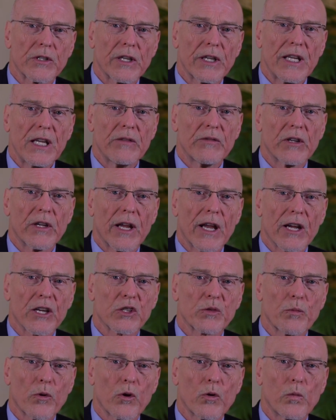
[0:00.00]
and even
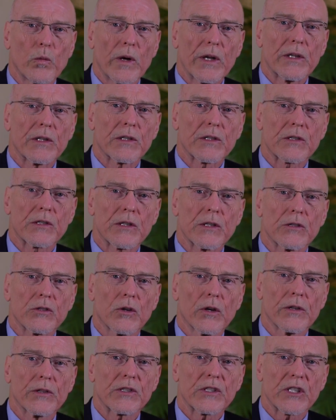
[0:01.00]
expert witnesses
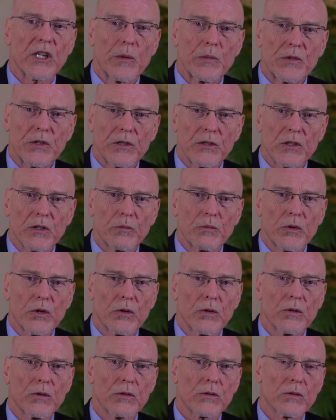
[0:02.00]
on substance
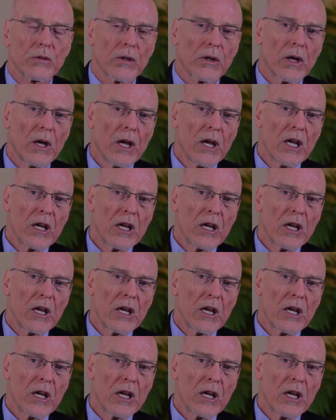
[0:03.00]
abuse or